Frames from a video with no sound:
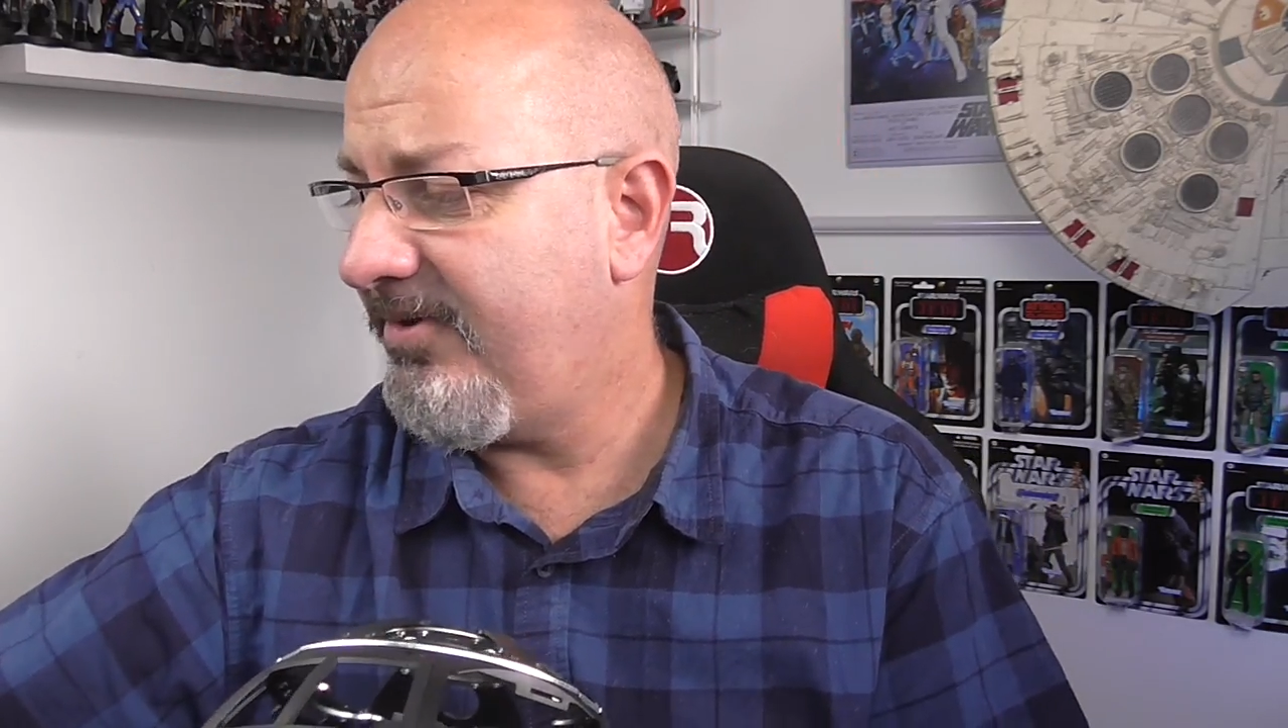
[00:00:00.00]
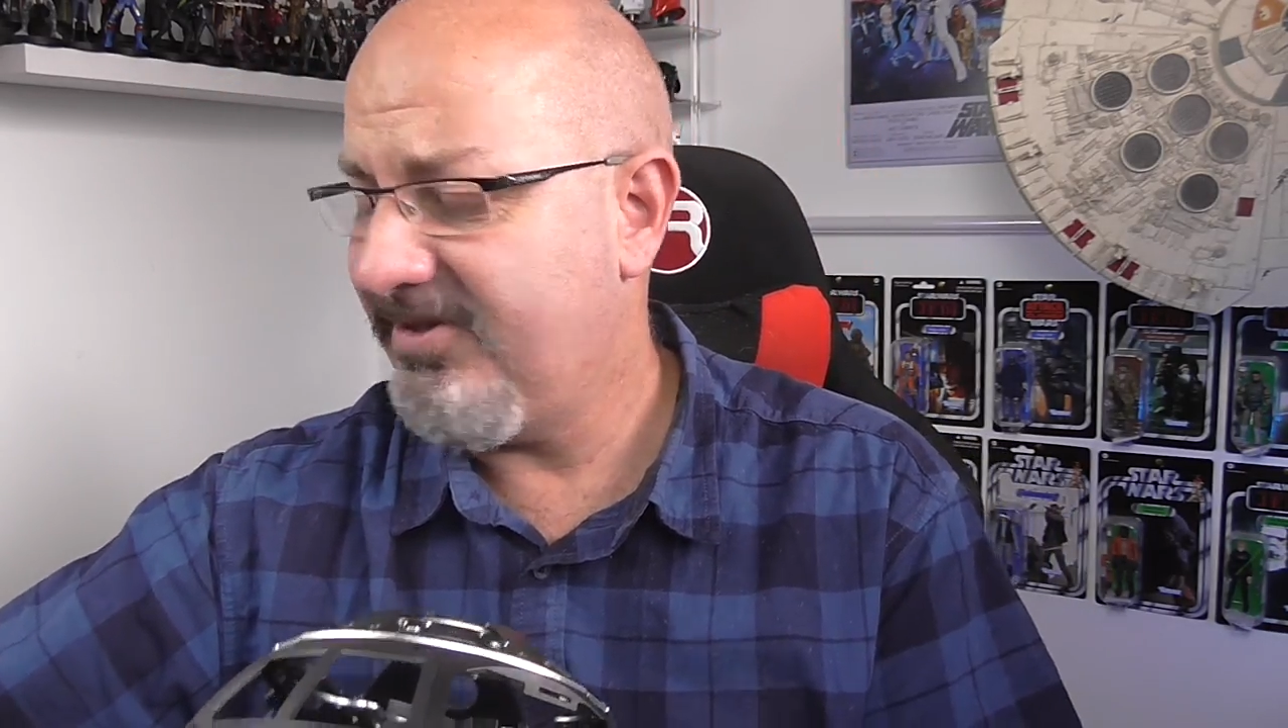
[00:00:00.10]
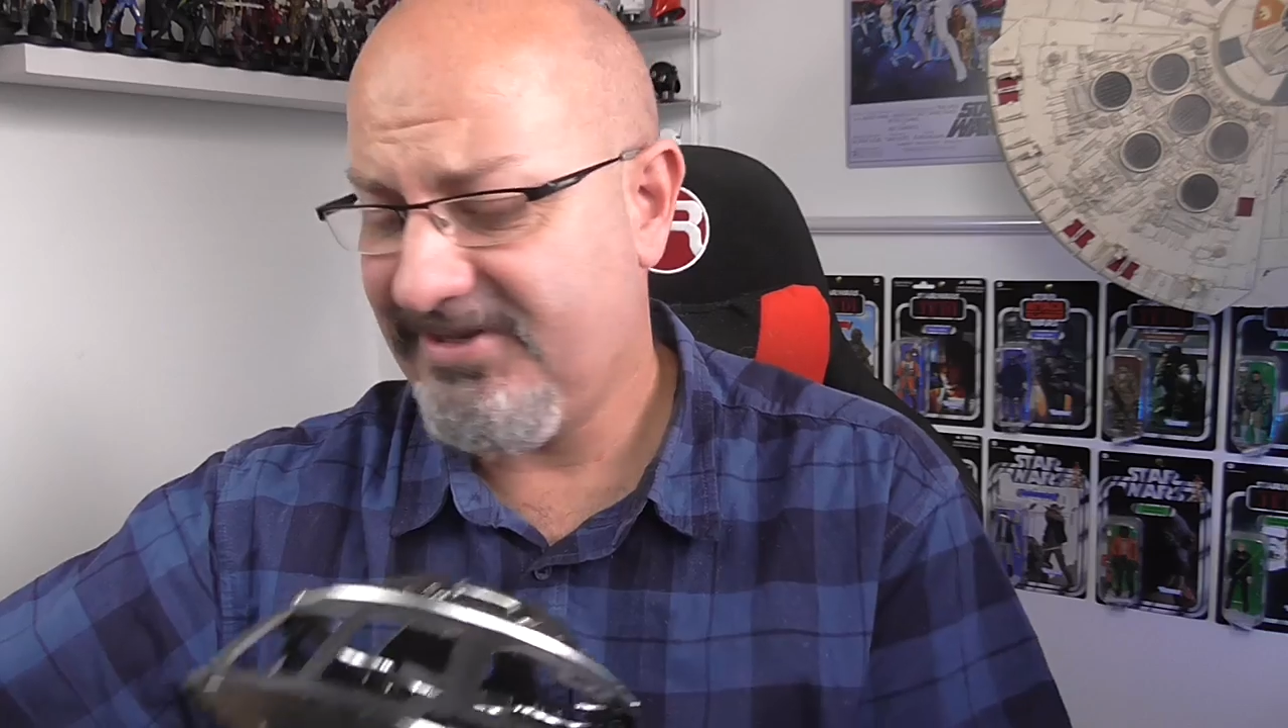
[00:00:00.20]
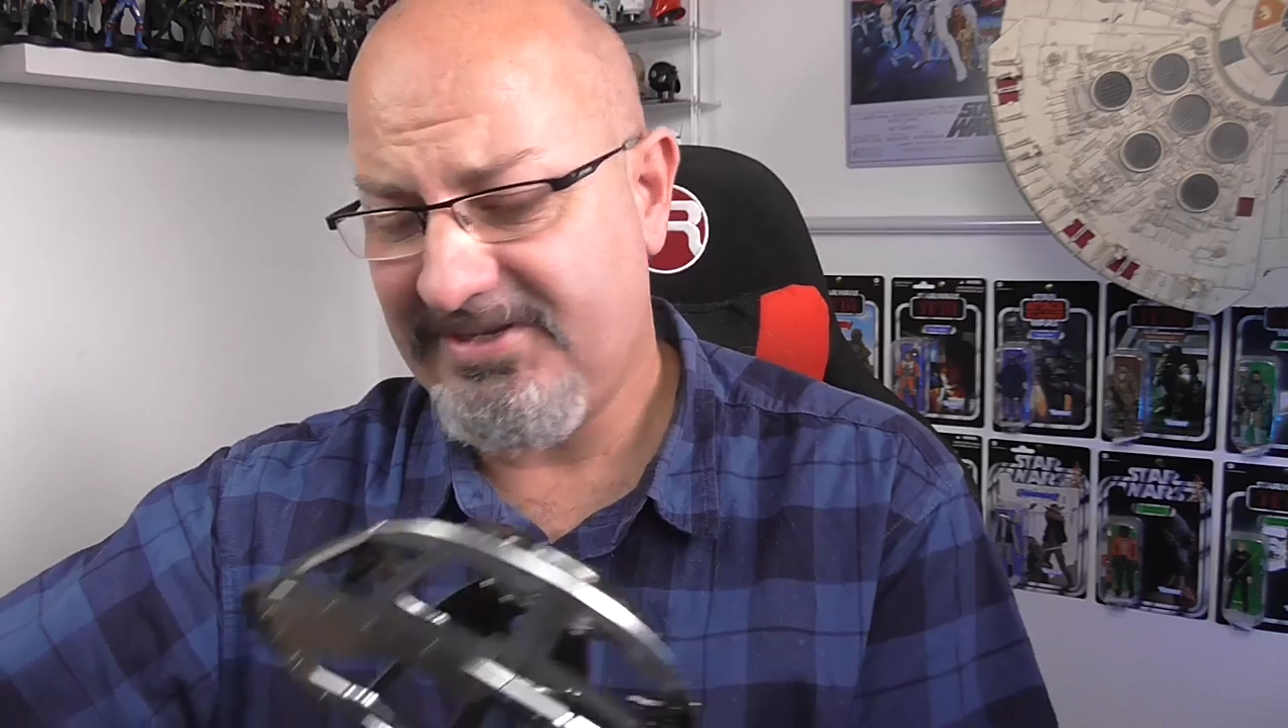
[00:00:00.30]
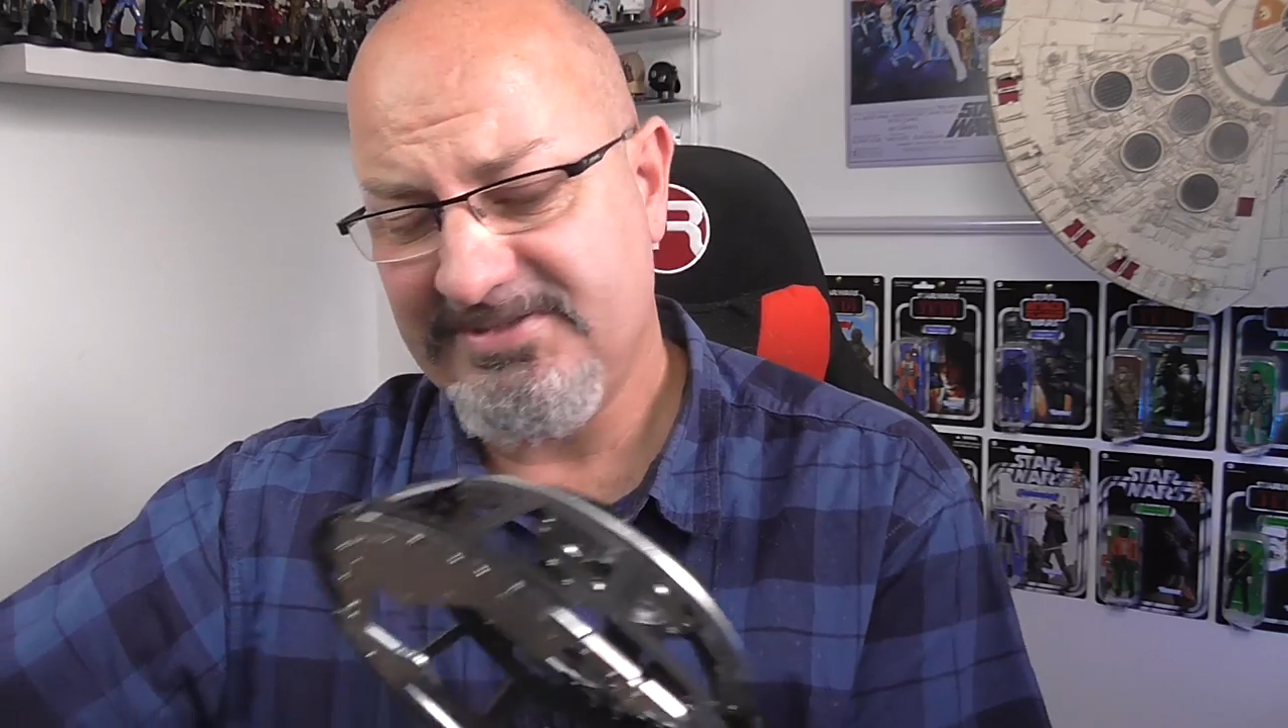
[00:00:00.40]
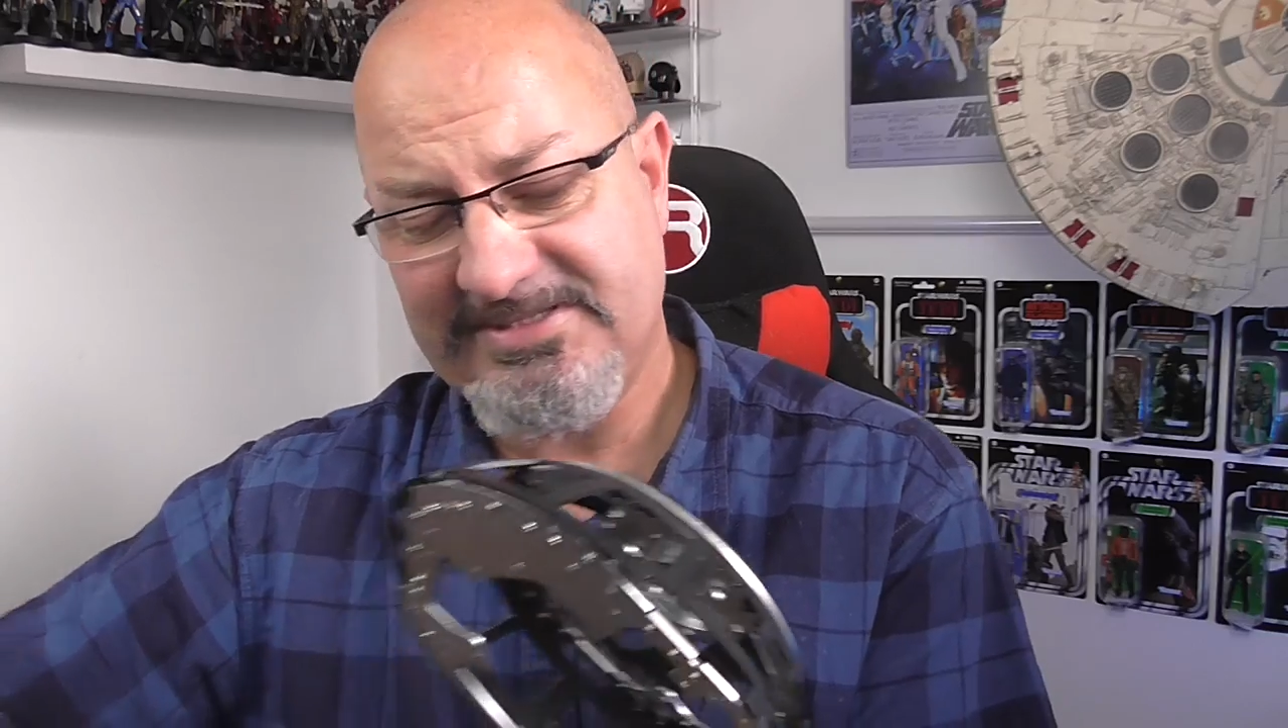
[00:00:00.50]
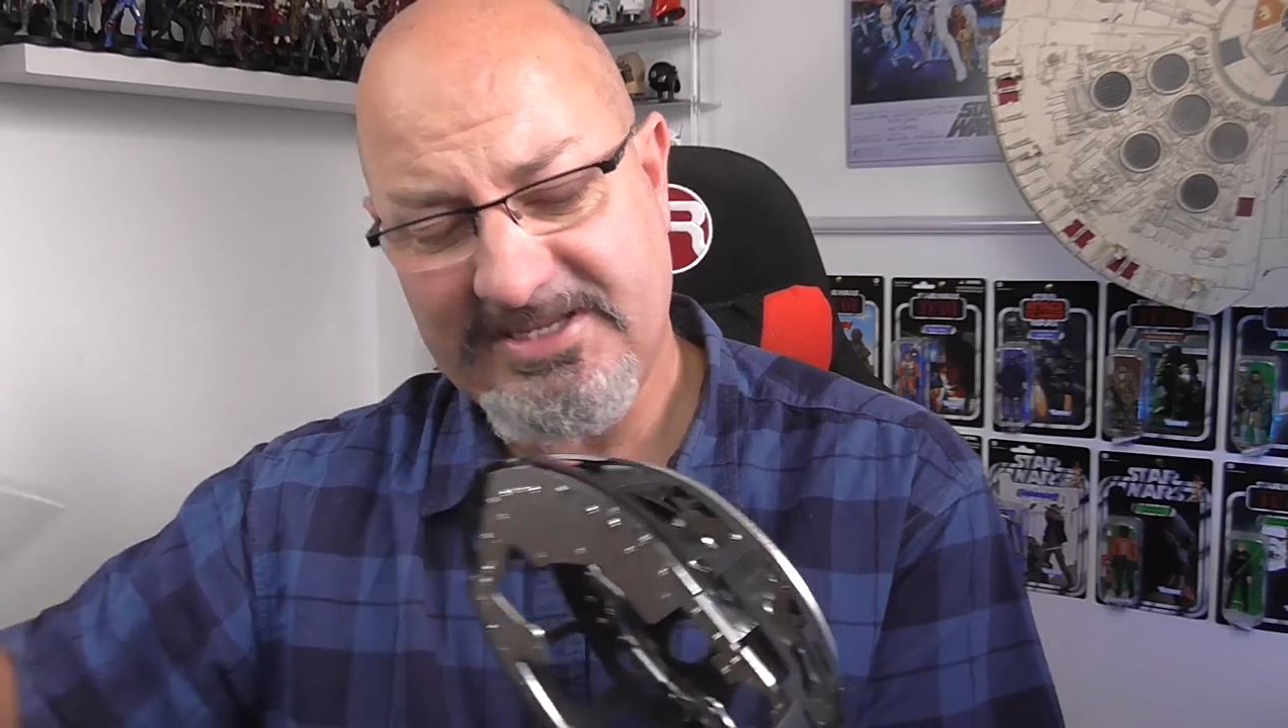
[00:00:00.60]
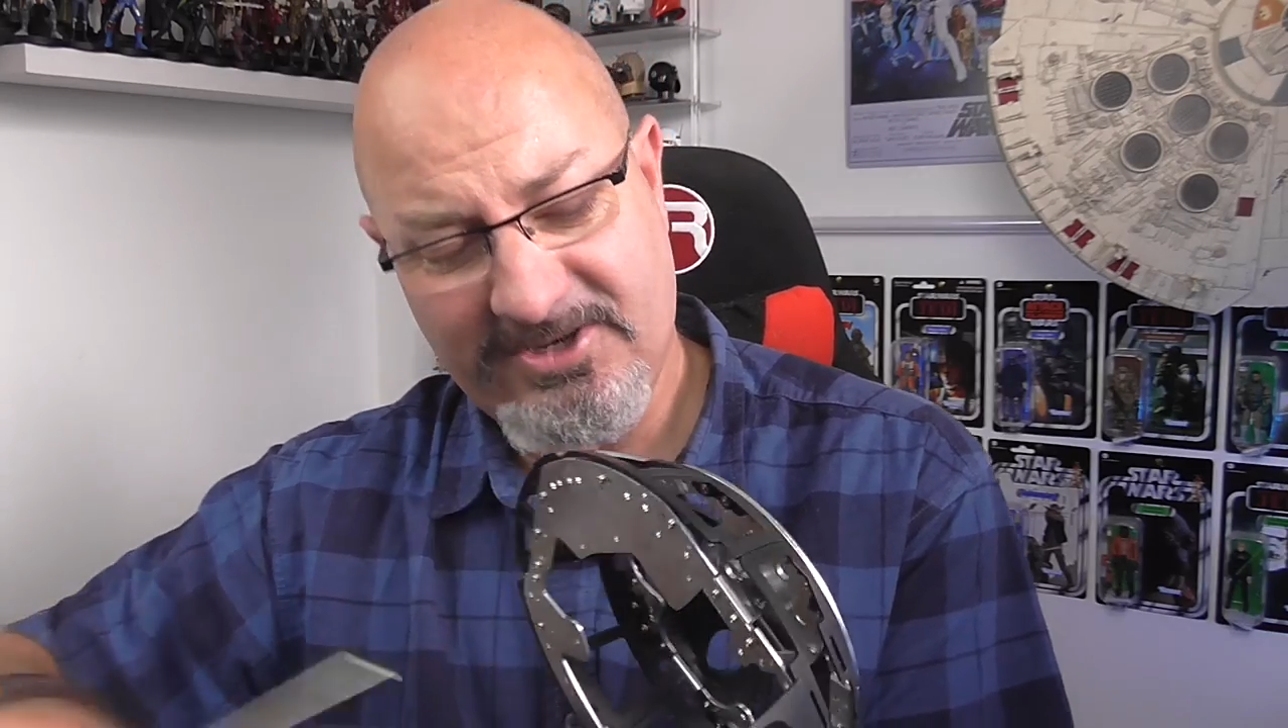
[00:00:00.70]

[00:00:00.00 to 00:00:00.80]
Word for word: we could uh, stick